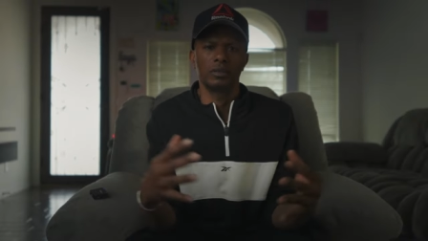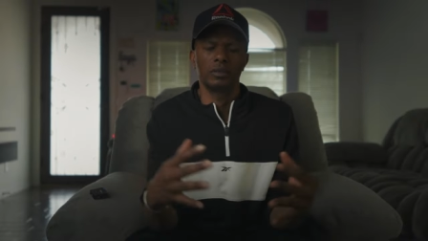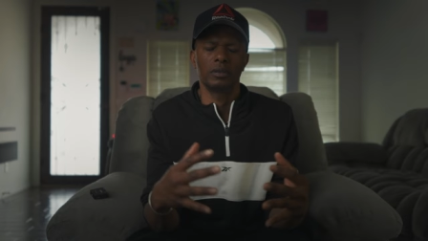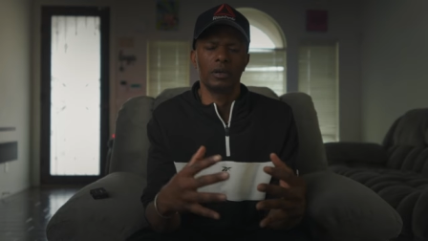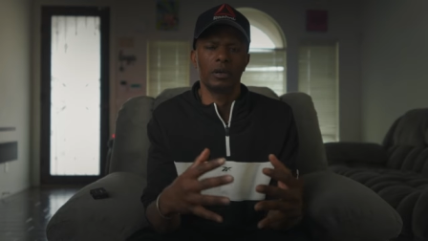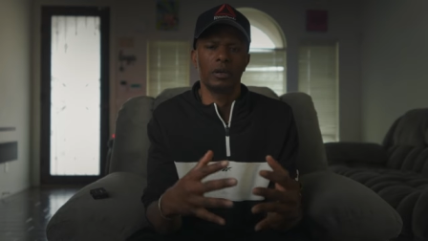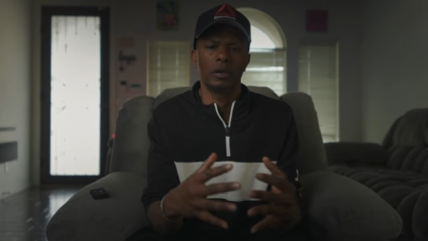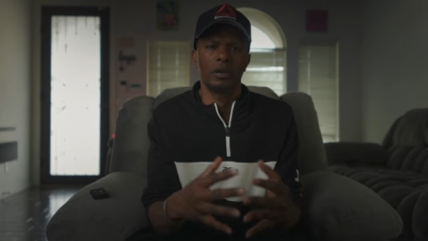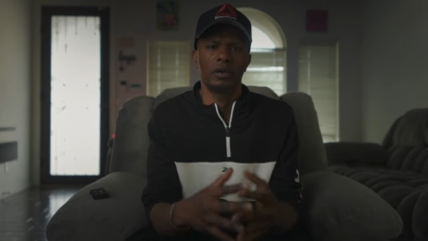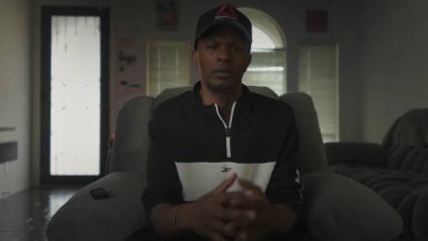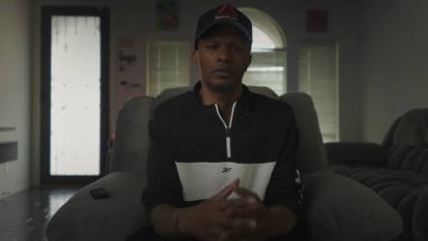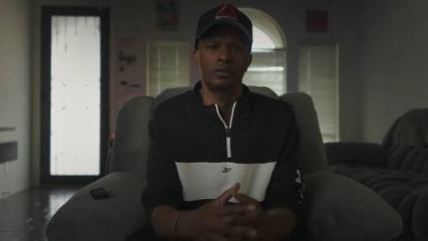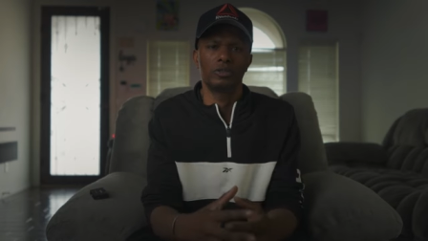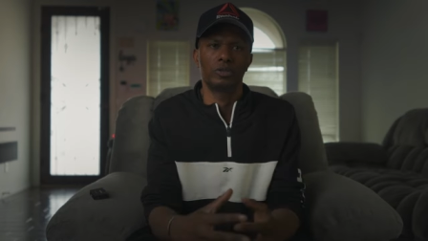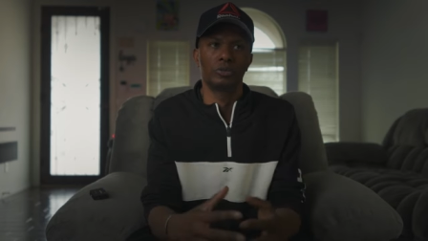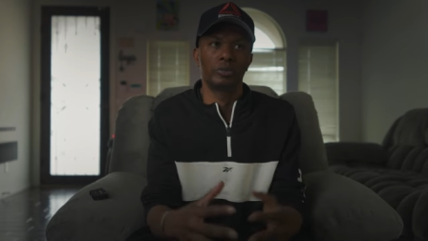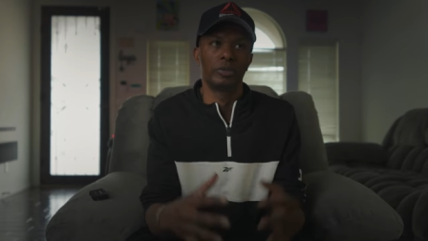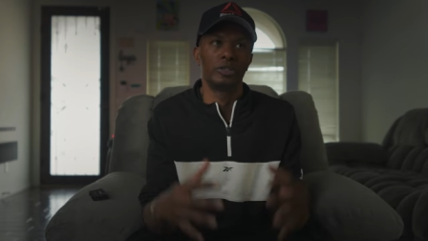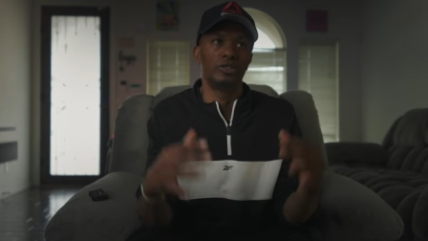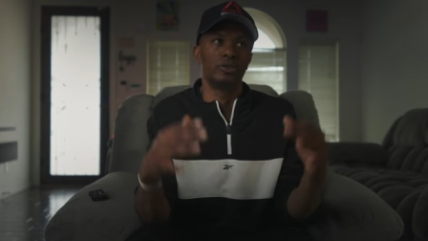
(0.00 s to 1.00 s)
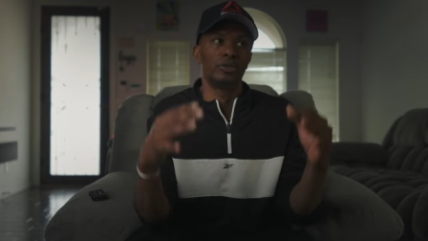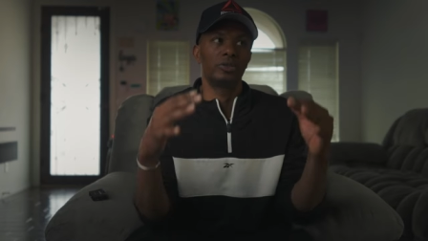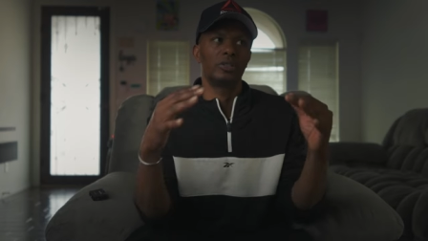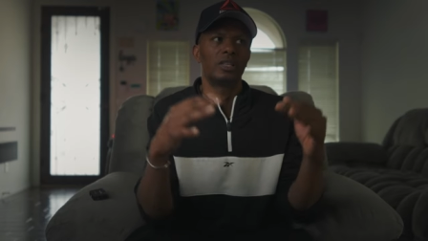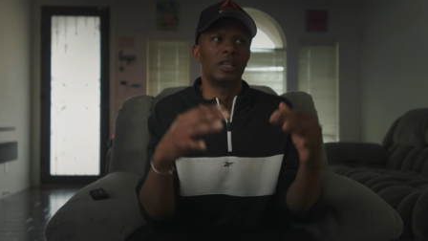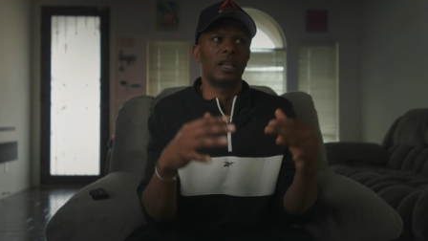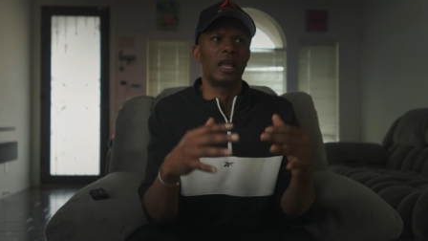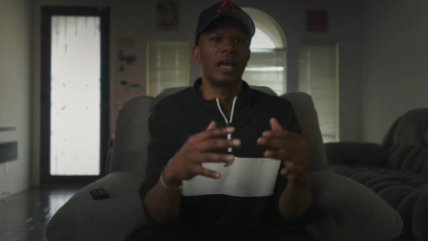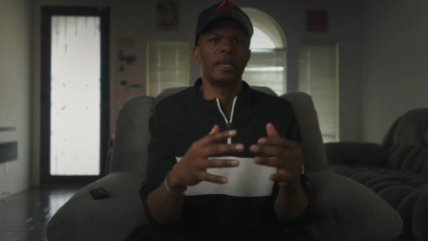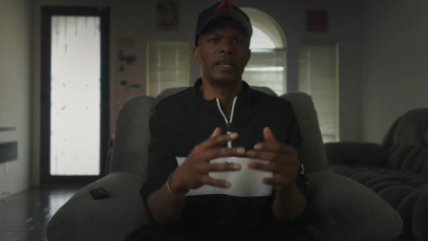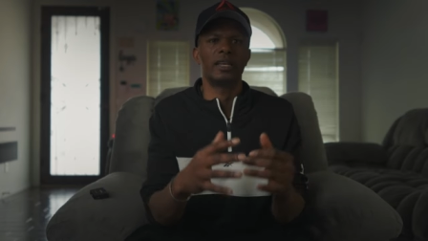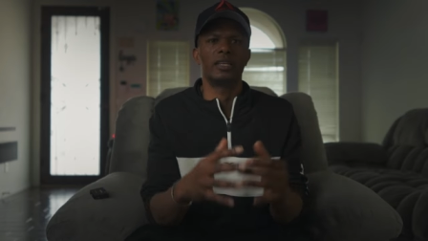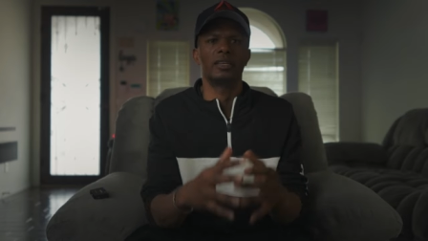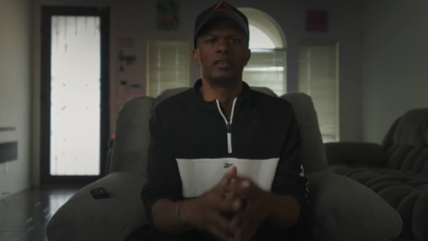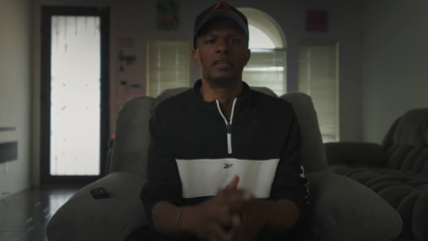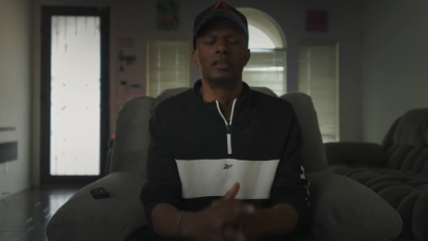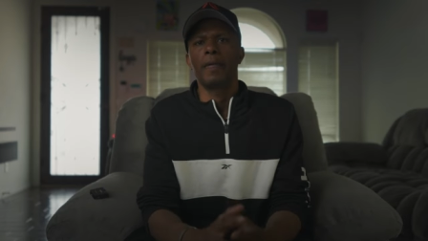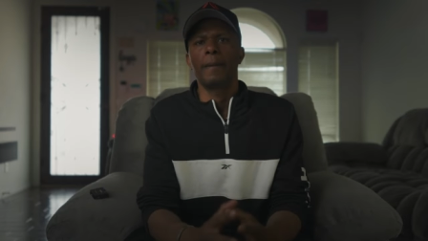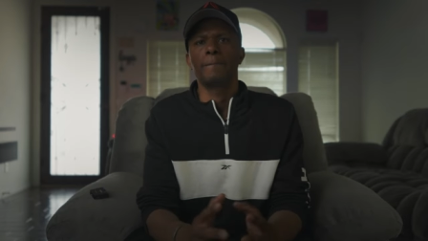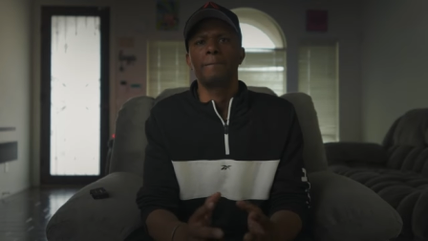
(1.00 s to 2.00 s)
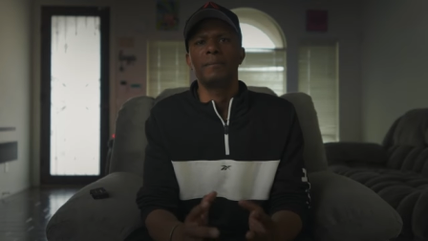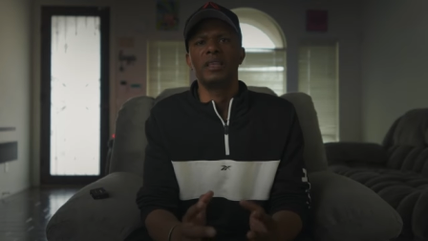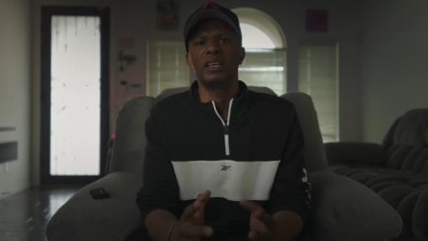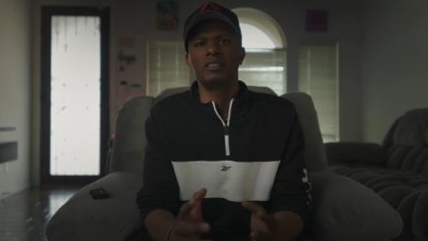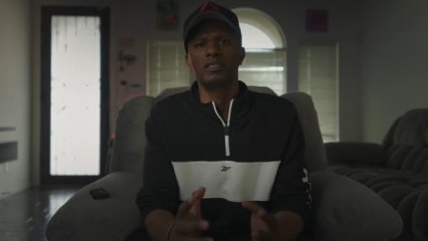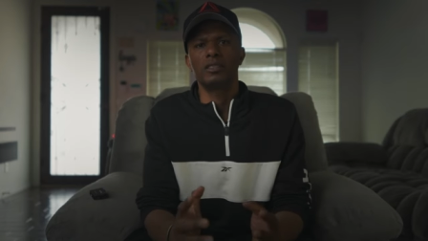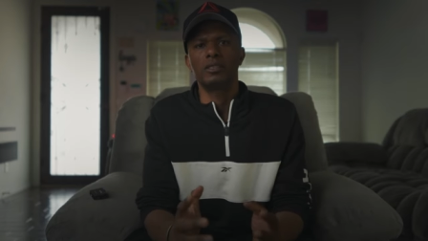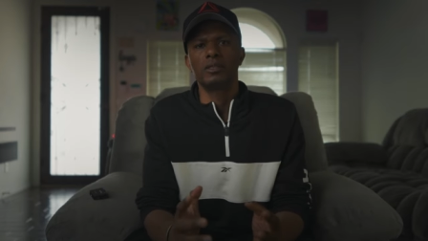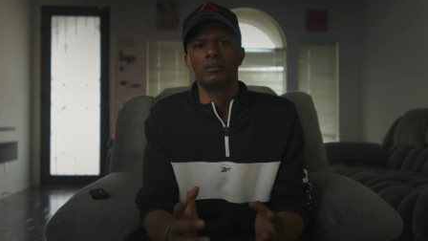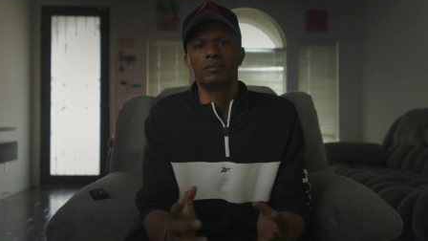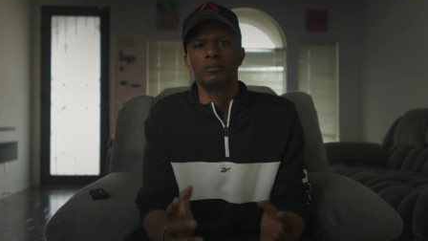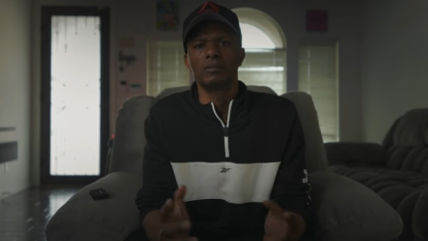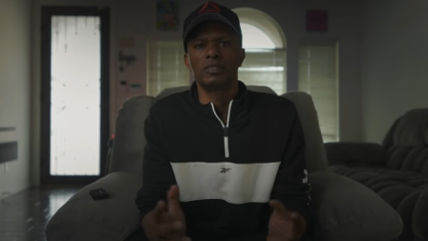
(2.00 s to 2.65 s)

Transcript: uh, to reduce the lighting. It's